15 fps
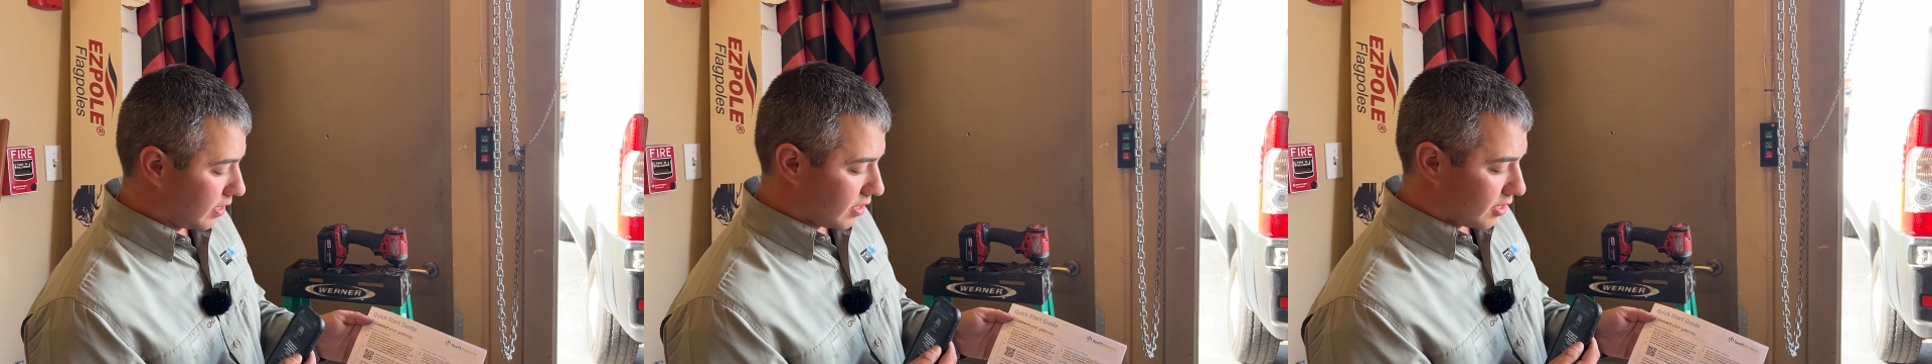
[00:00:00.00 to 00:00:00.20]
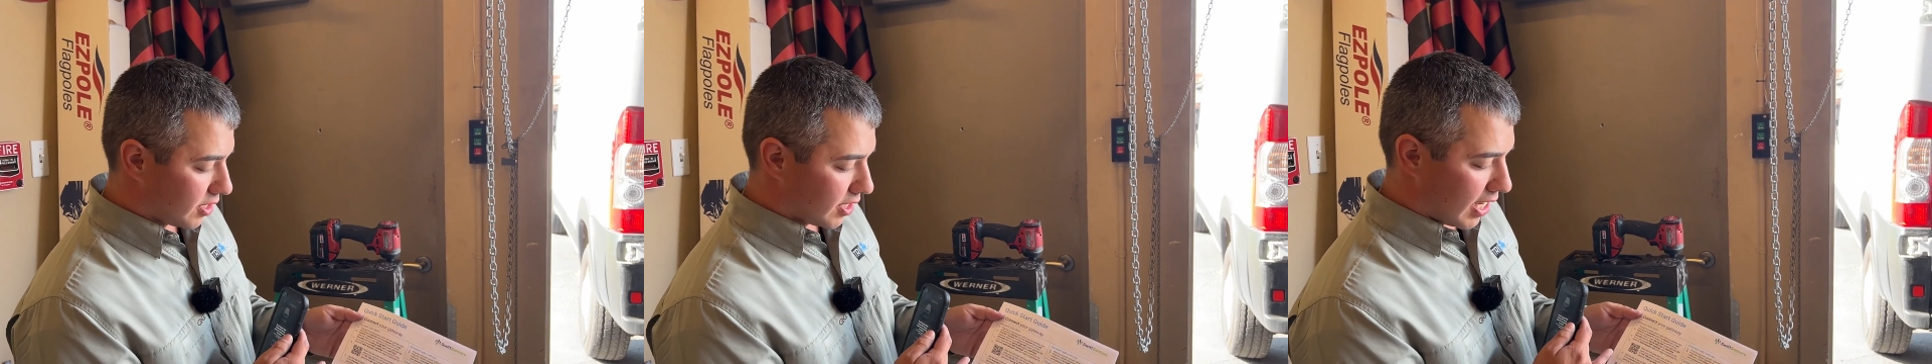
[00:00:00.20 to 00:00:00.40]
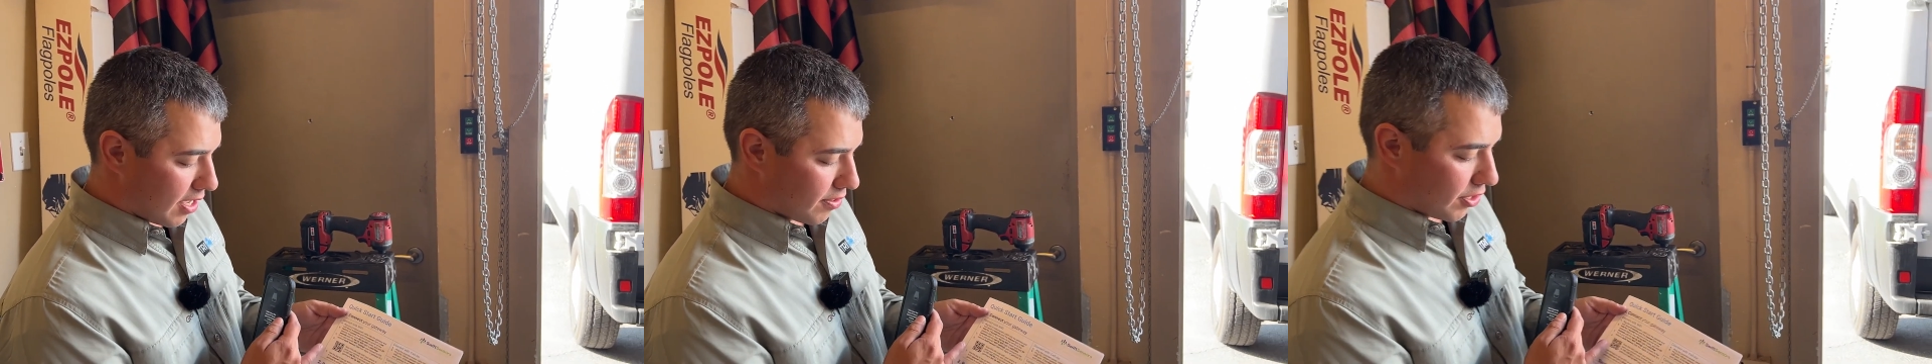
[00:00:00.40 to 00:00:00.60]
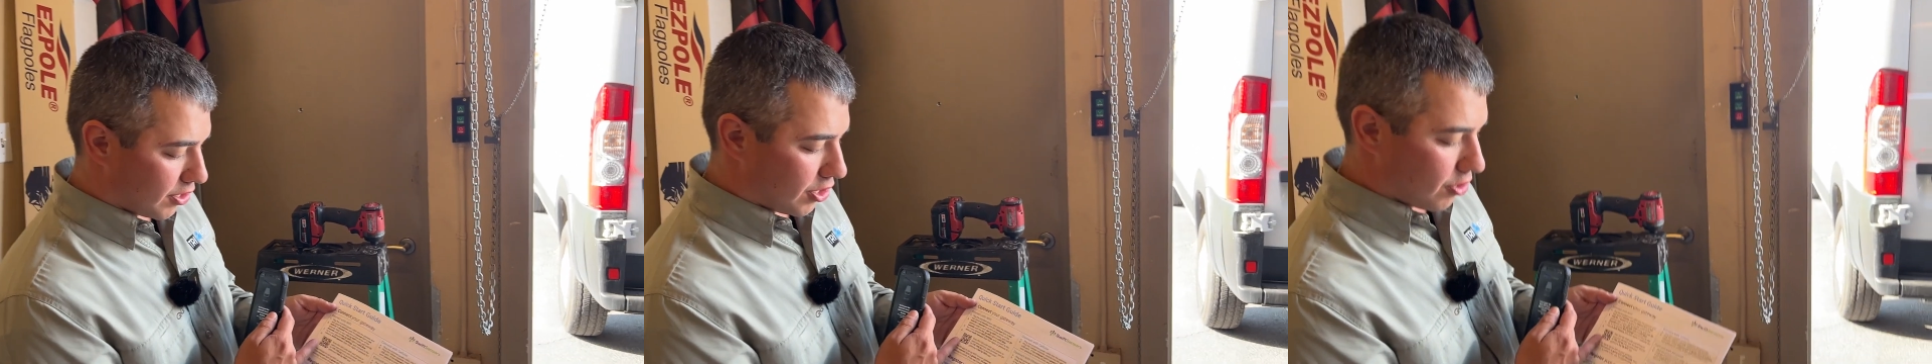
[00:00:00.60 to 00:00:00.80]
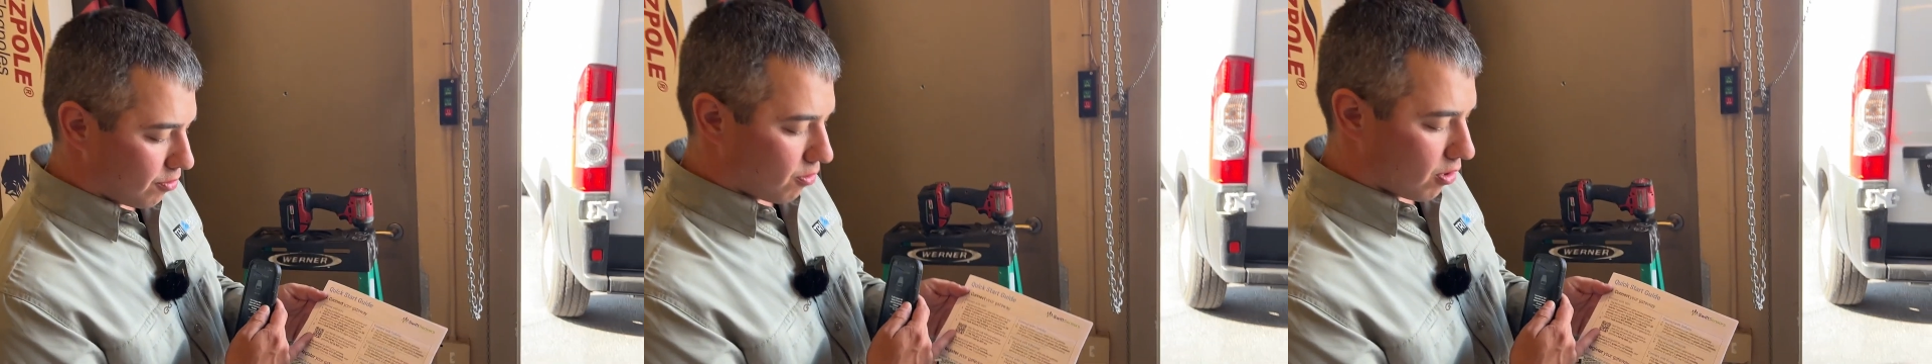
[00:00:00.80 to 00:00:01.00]
scan the
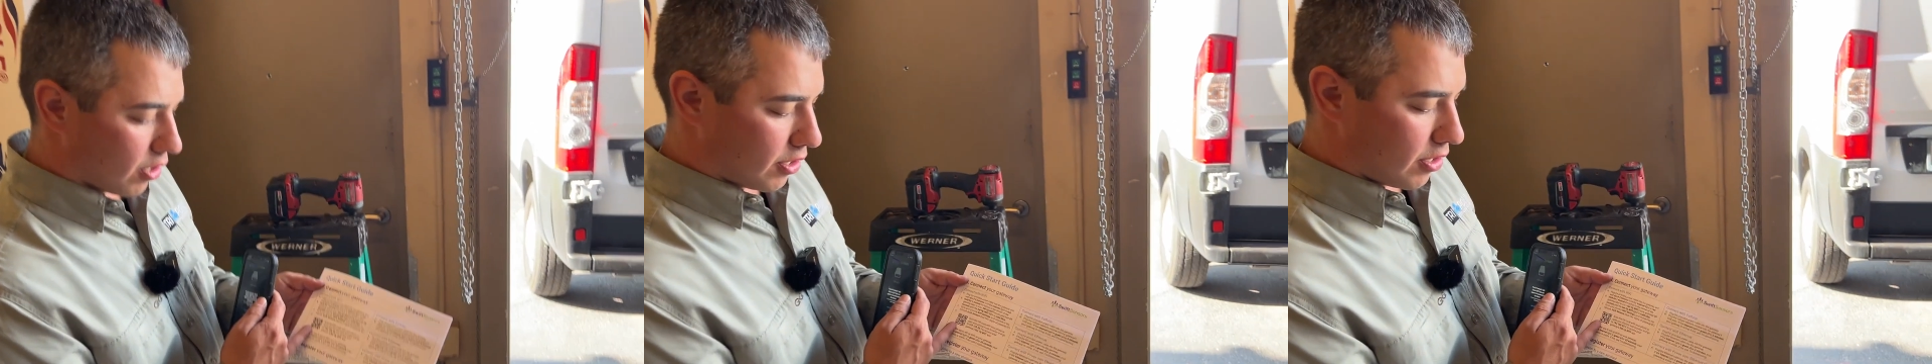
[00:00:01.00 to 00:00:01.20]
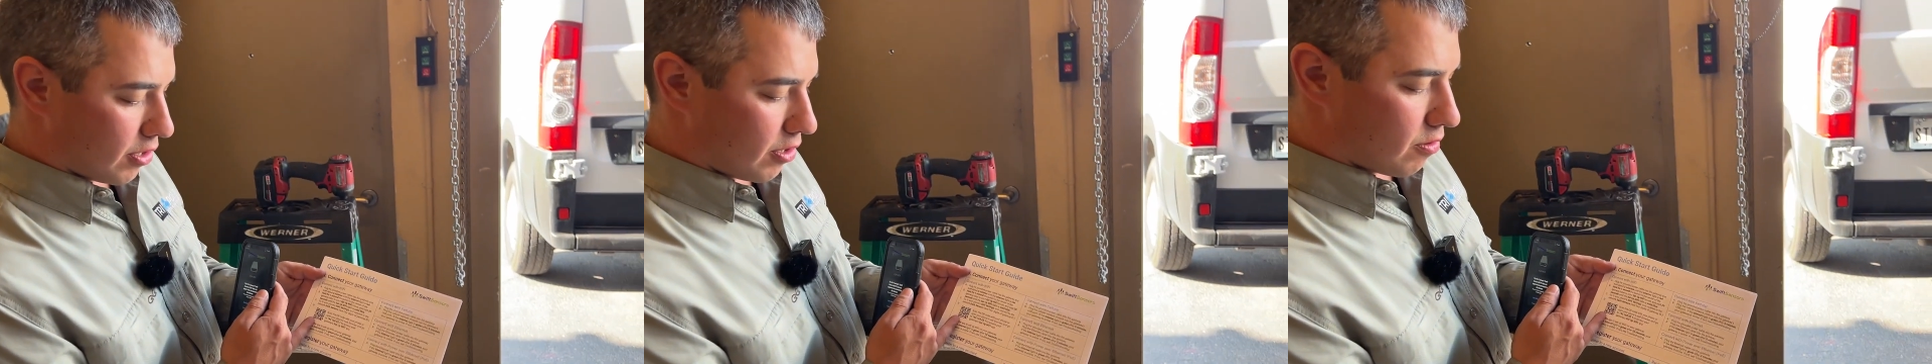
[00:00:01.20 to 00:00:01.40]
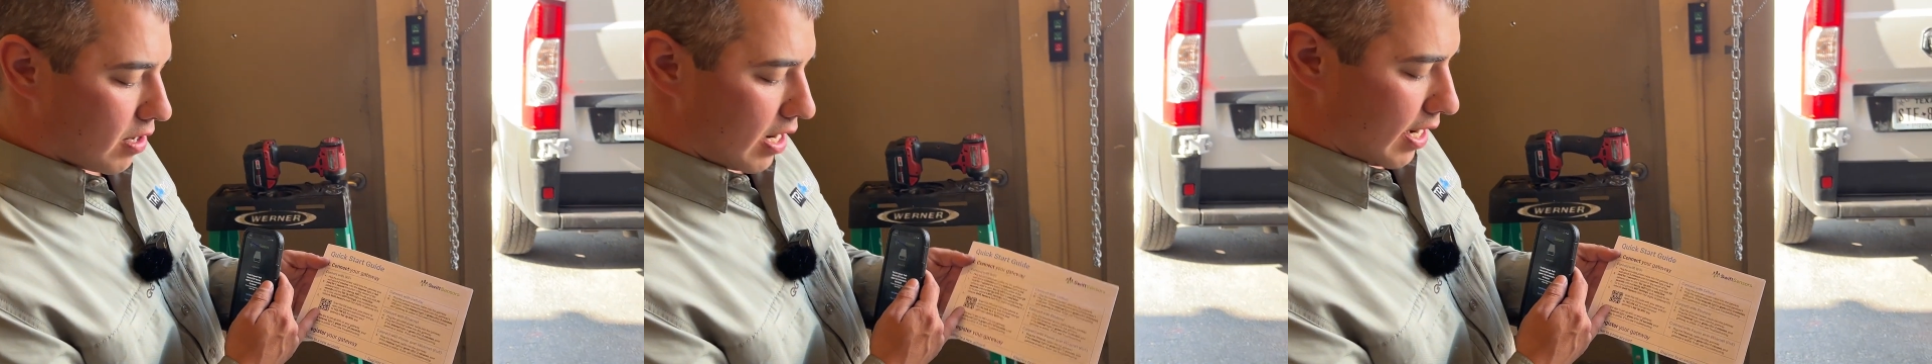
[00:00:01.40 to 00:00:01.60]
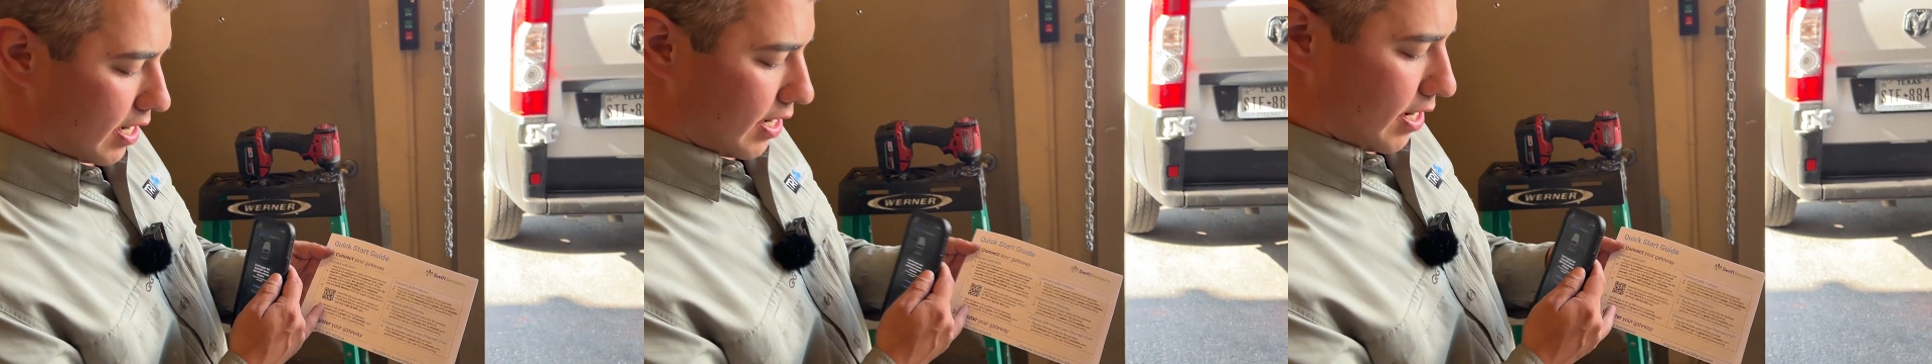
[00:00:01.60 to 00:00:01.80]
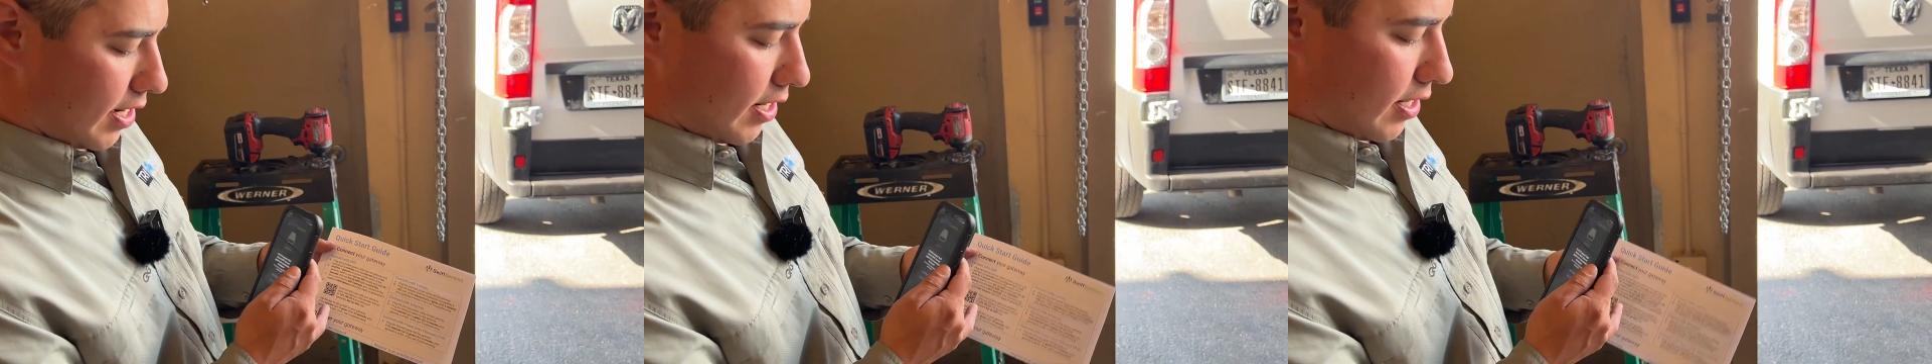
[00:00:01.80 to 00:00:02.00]
QR code right
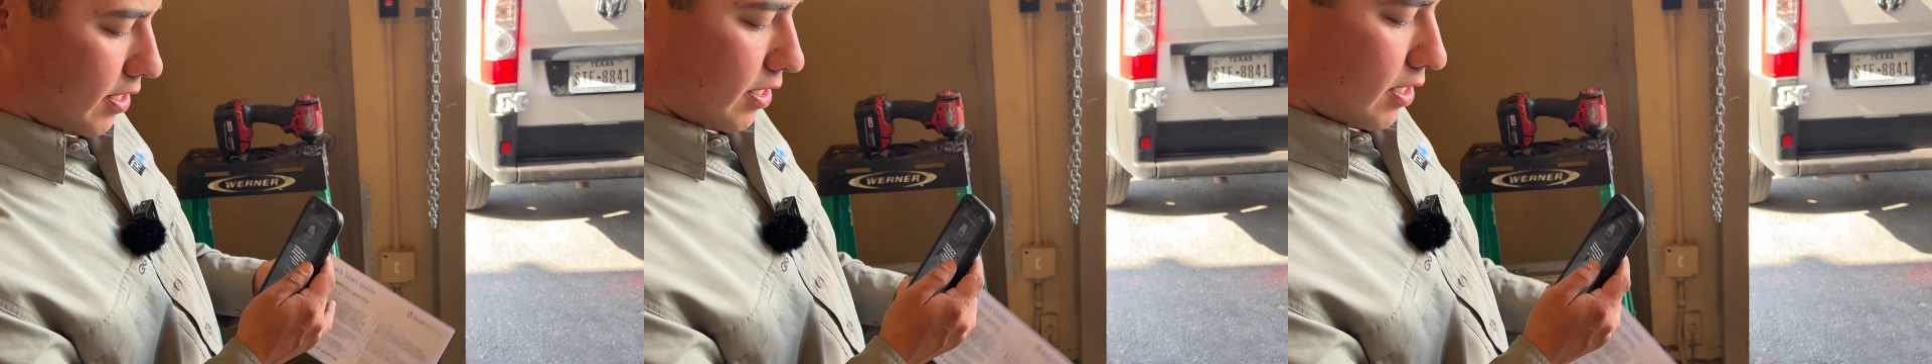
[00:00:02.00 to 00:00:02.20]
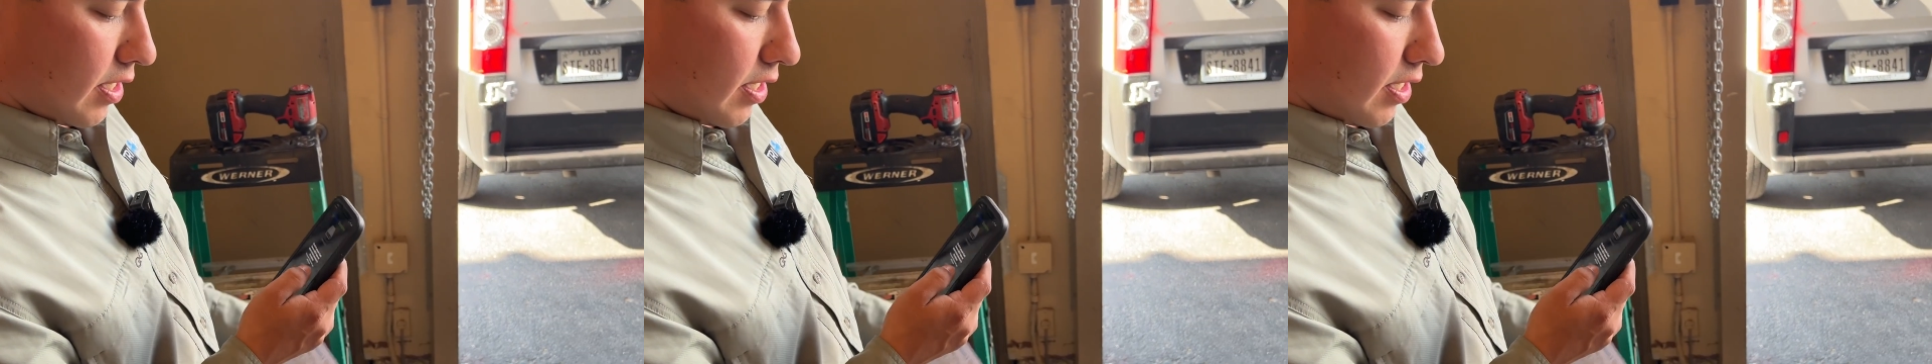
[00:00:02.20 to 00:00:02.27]
here,